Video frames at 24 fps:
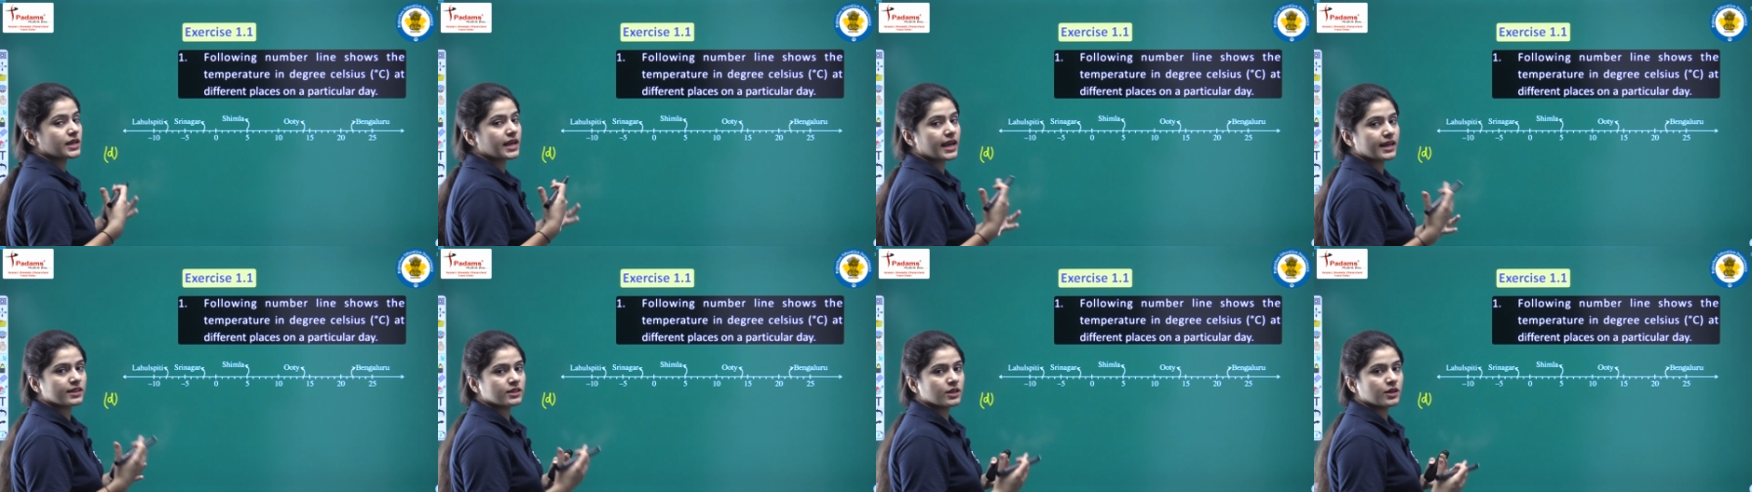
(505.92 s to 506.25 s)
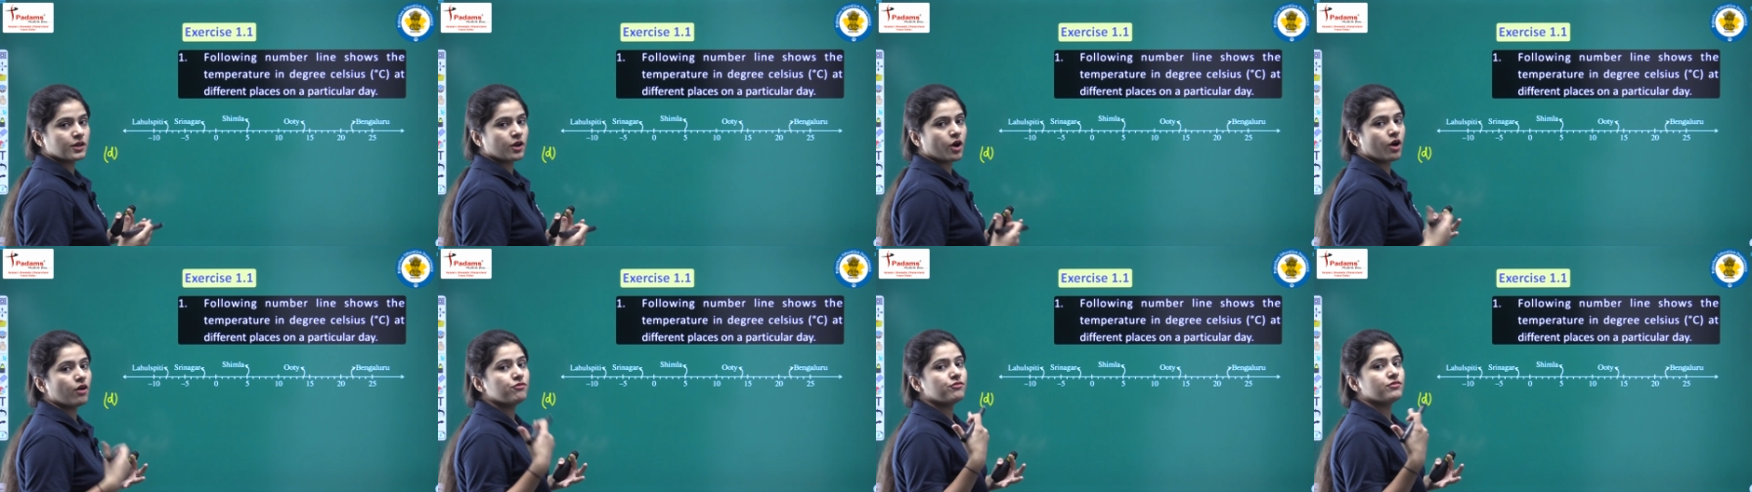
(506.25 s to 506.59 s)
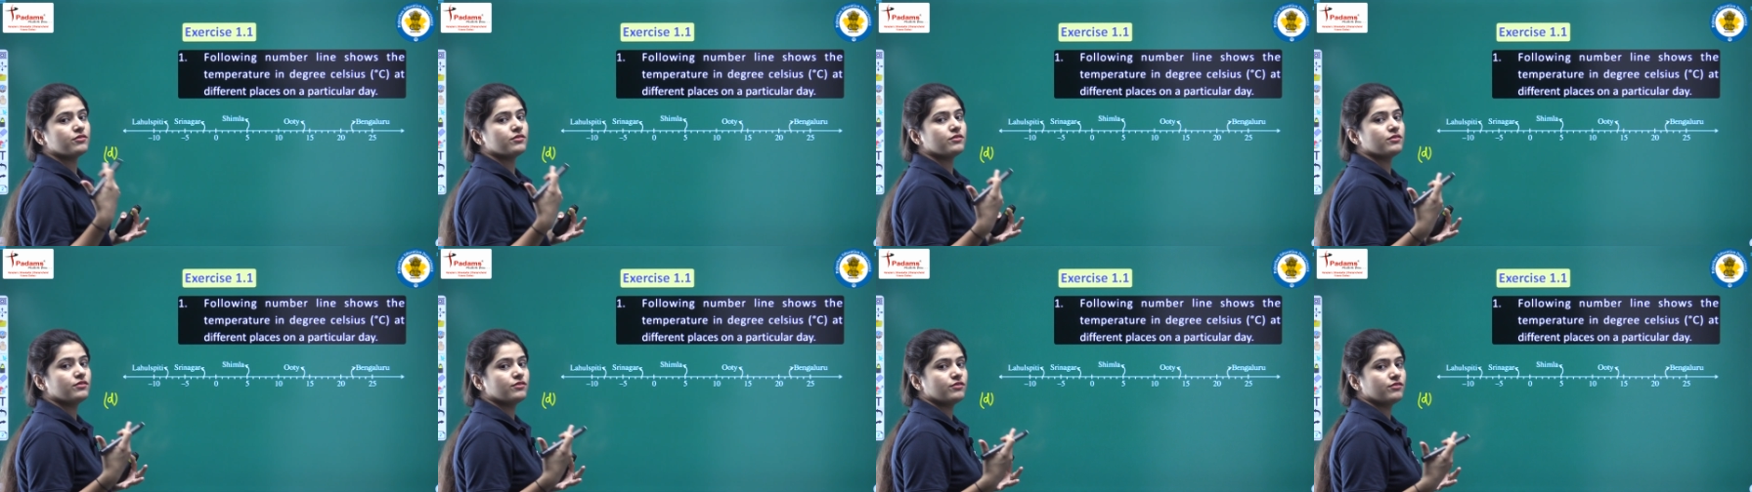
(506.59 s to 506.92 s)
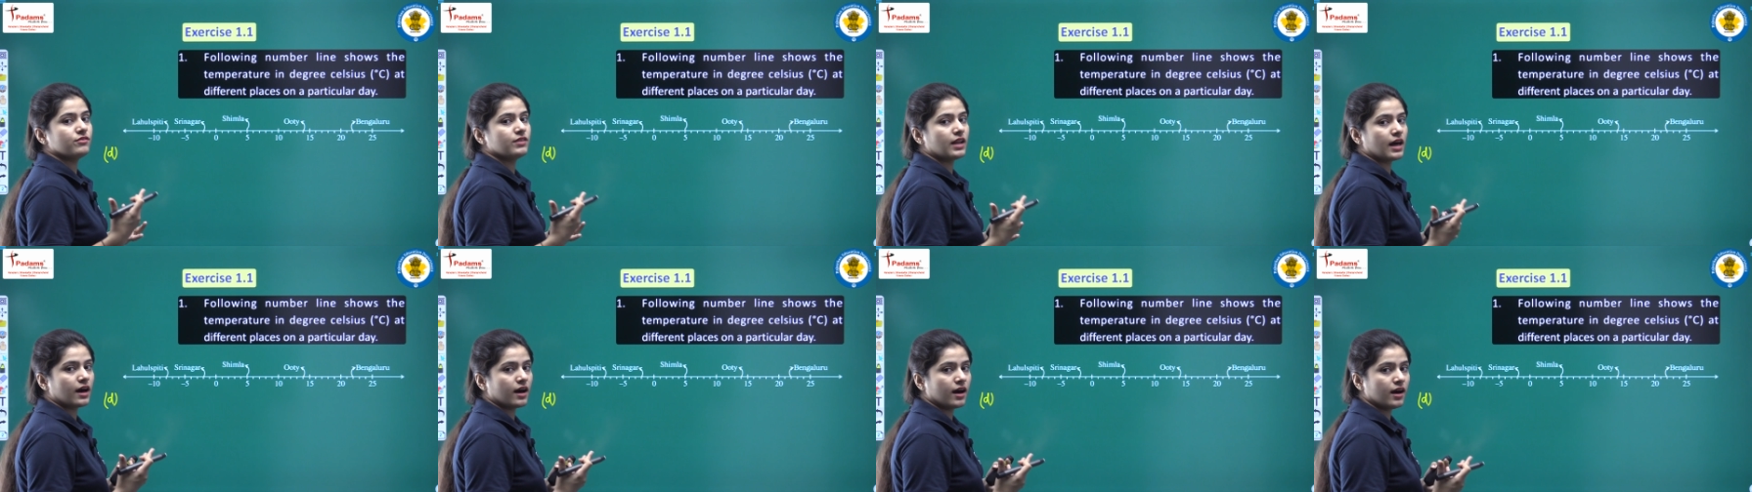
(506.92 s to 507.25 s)
together of
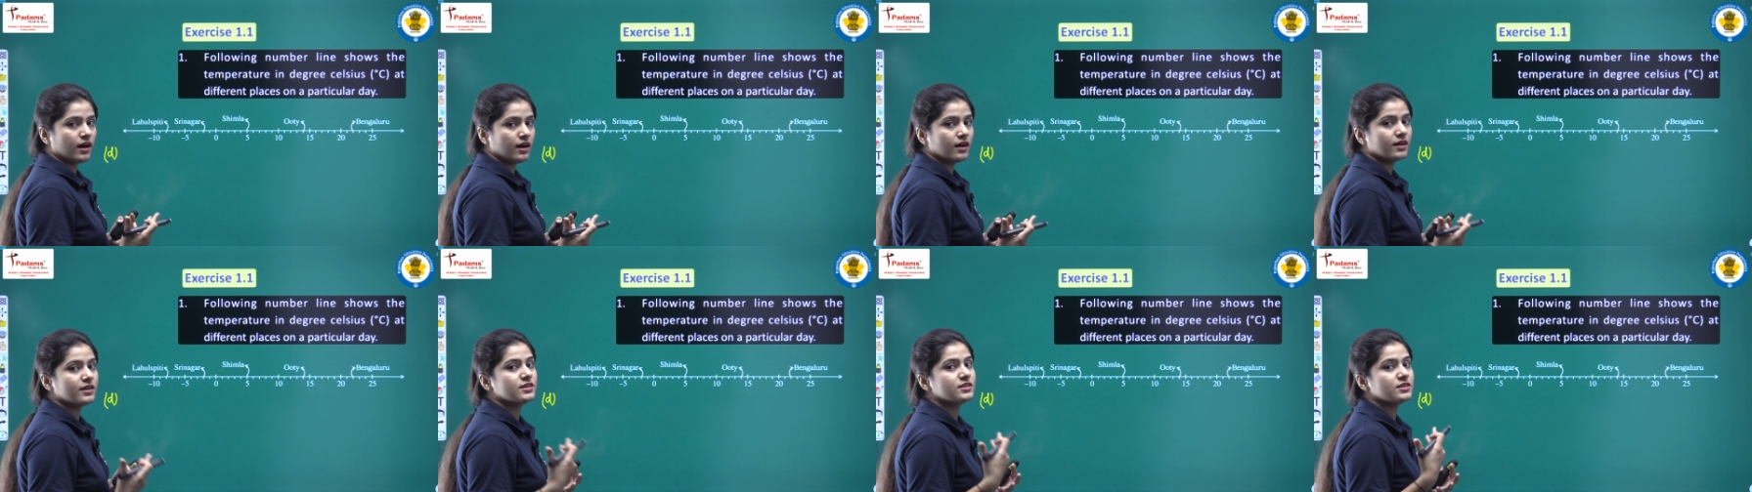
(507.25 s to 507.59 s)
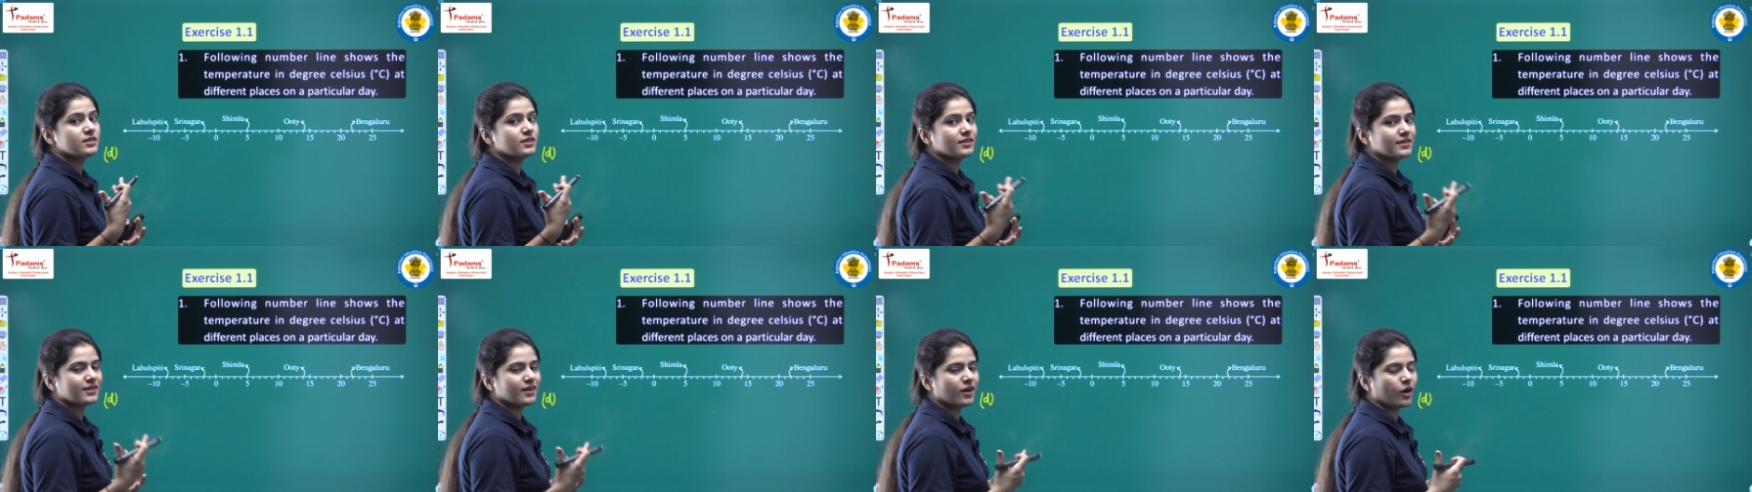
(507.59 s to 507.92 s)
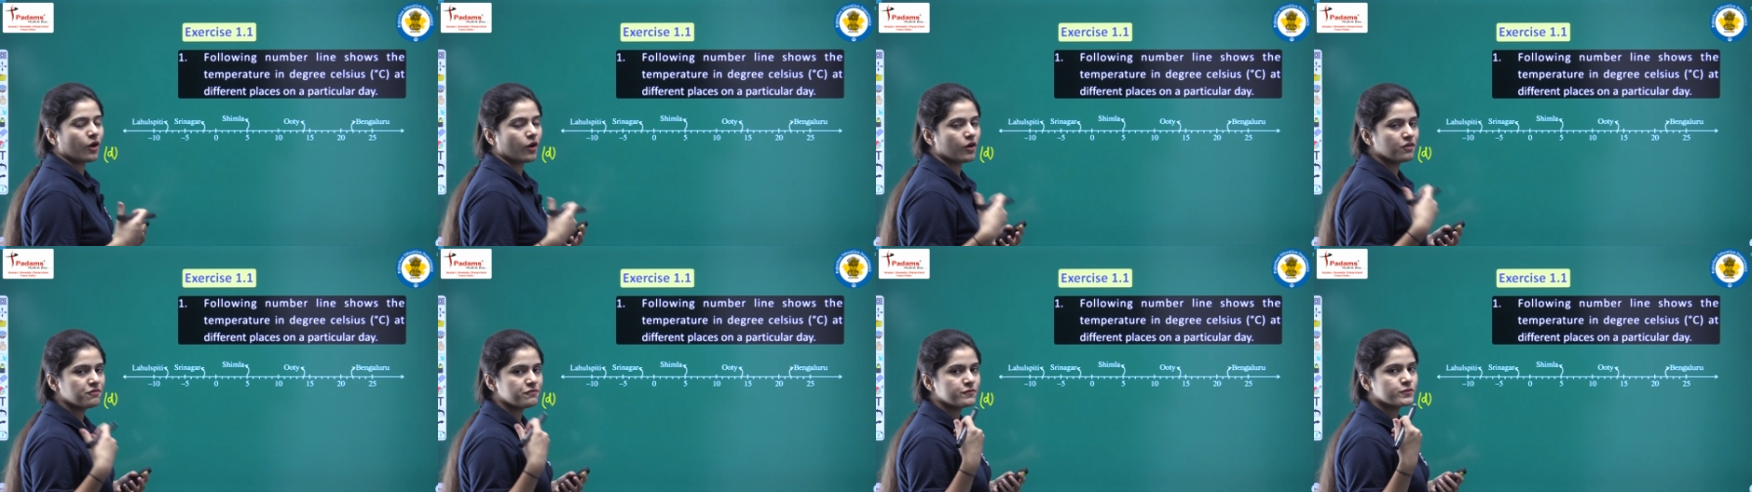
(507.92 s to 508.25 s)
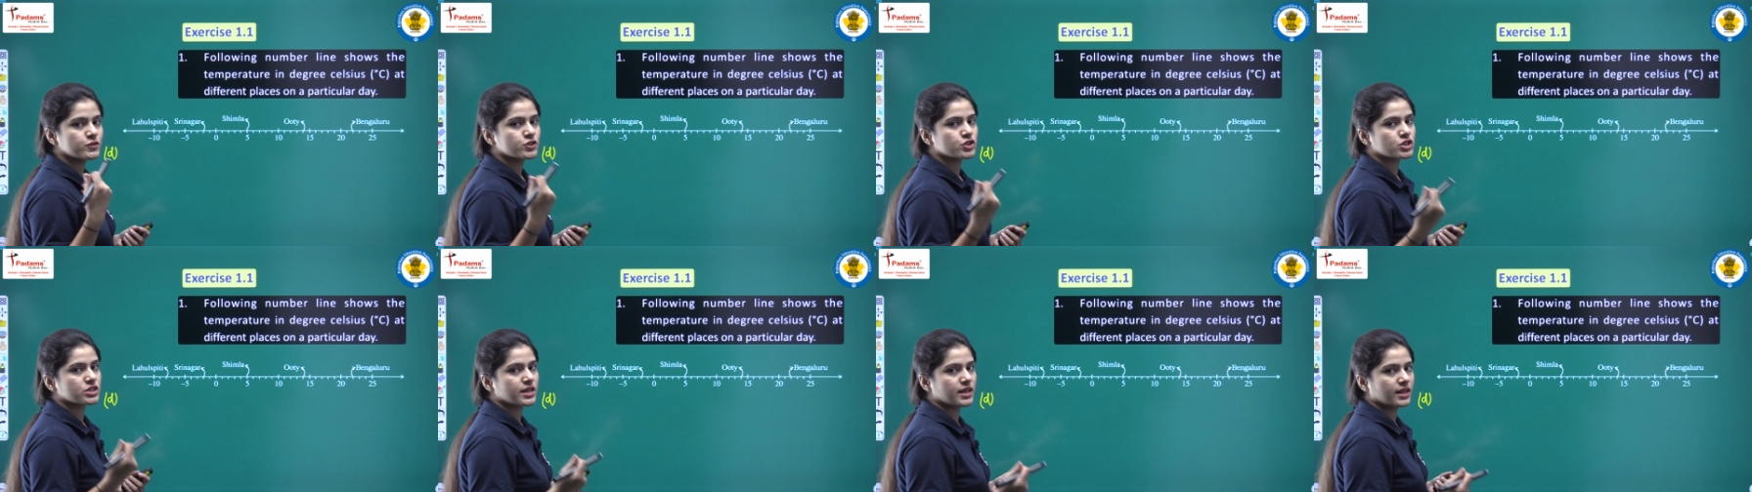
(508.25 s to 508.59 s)
La of
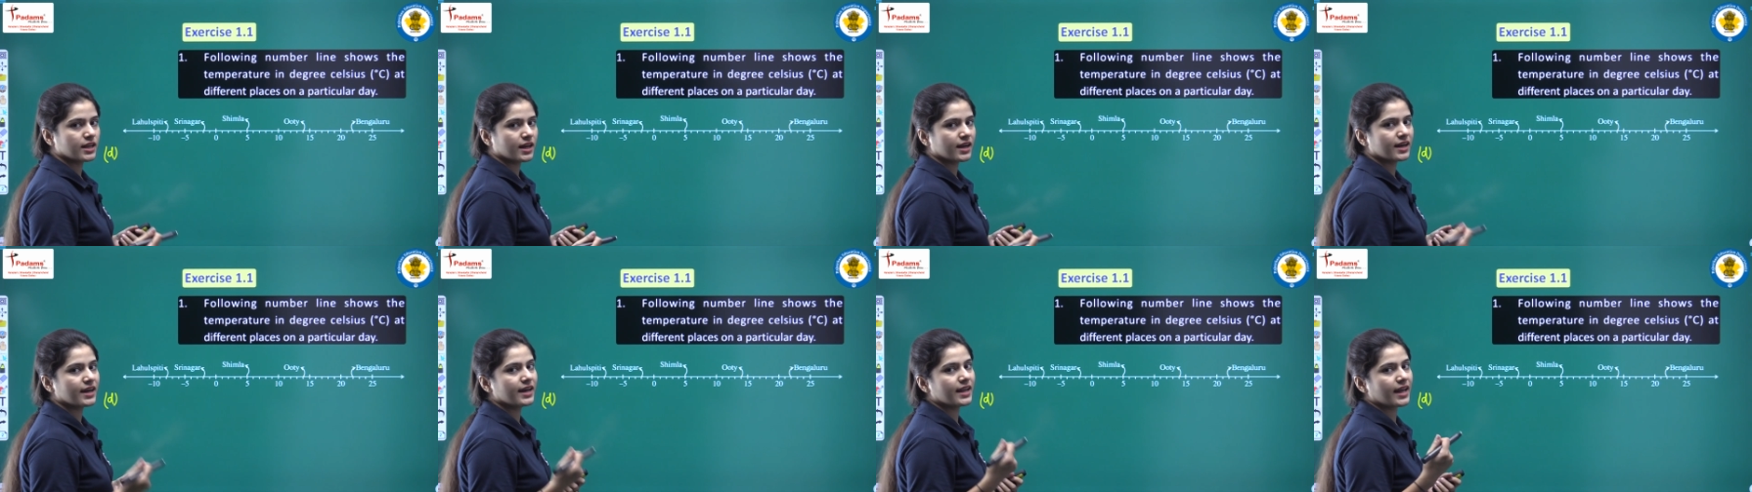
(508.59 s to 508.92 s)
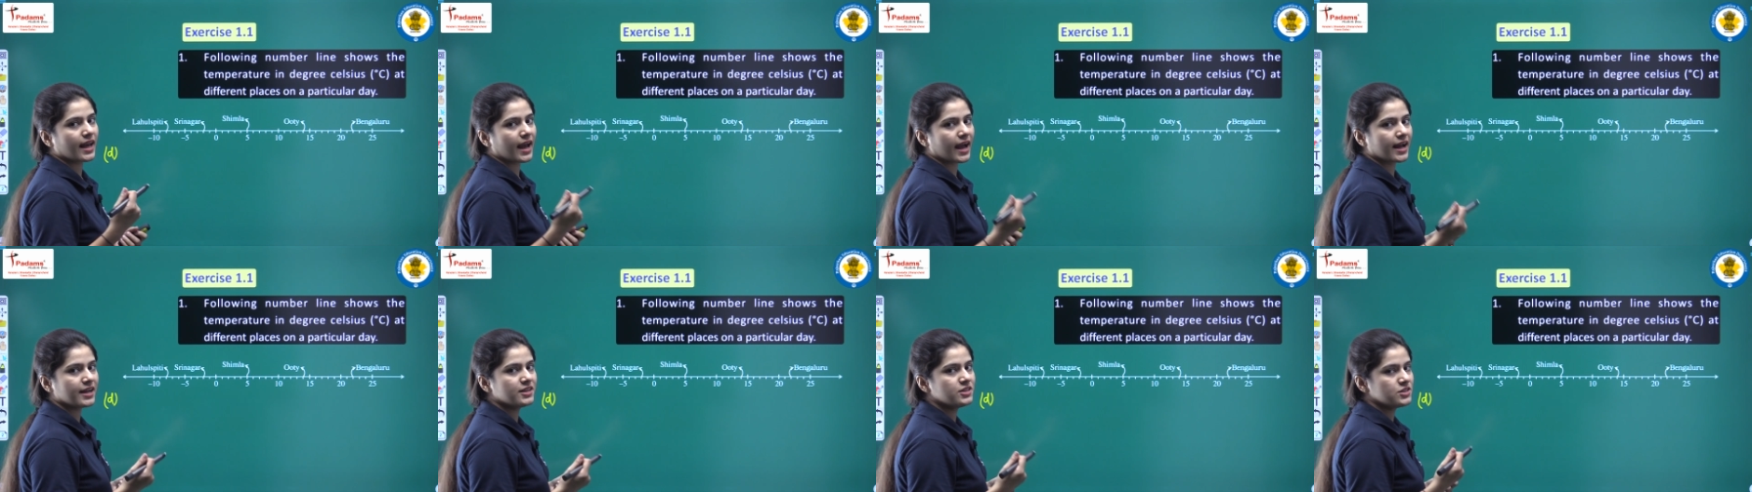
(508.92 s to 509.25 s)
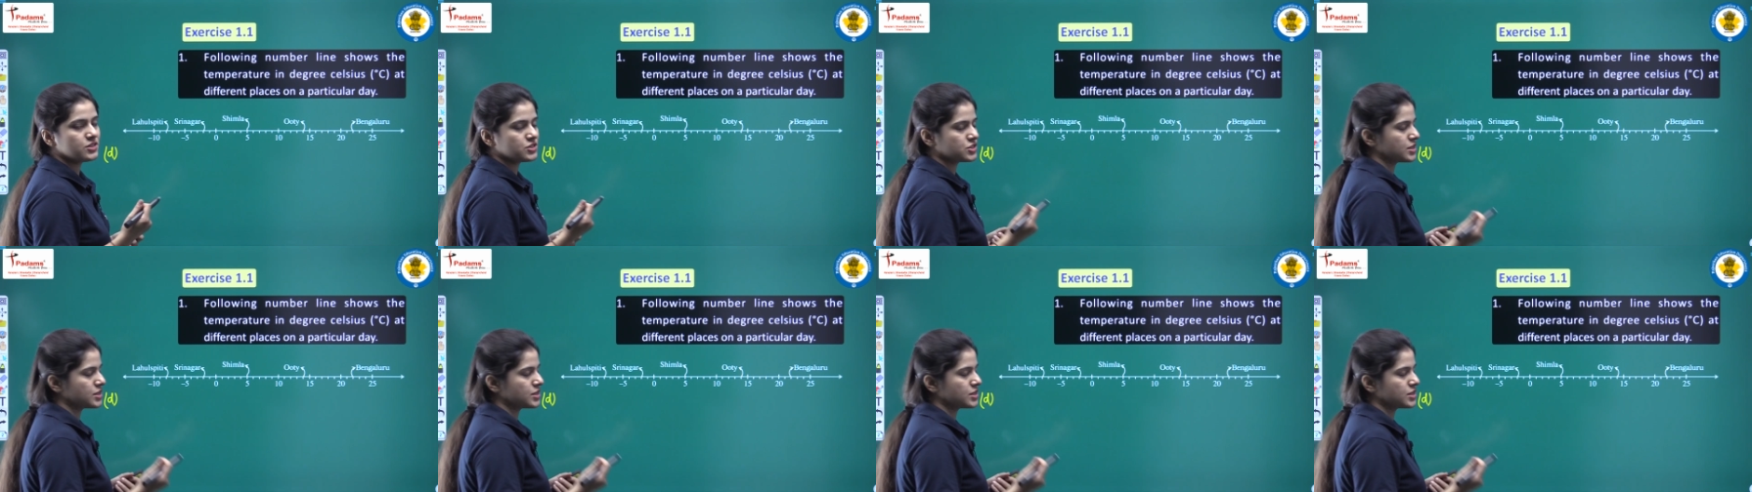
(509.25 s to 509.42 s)
Srinagar and